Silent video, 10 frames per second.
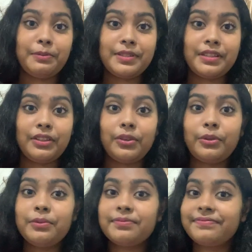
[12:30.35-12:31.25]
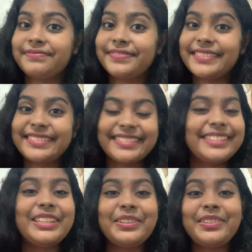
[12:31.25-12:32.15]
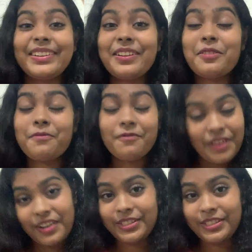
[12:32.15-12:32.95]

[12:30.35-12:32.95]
missing you. See you very